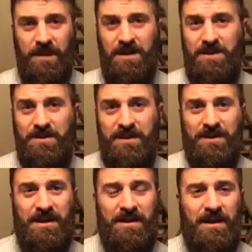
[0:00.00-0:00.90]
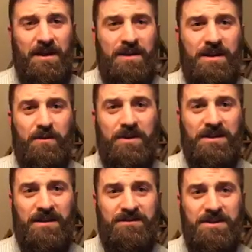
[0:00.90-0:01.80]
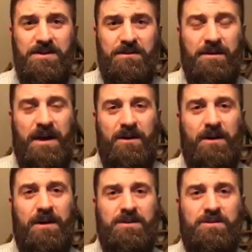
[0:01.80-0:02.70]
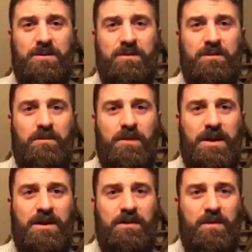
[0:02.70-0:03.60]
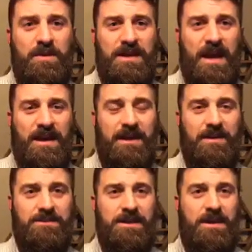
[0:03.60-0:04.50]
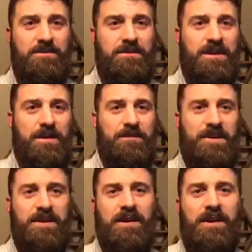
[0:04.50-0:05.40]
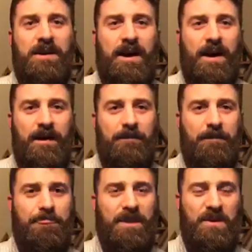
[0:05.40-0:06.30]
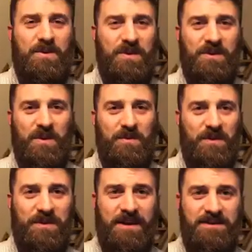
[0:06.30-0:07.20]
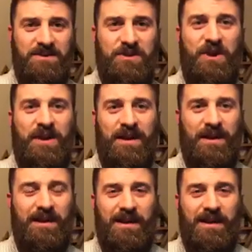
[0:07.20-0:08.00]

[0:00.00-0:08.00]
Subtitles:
Another thing that we love to do at our house when we can't get outside and we can't be you know, doing normal things is cooking.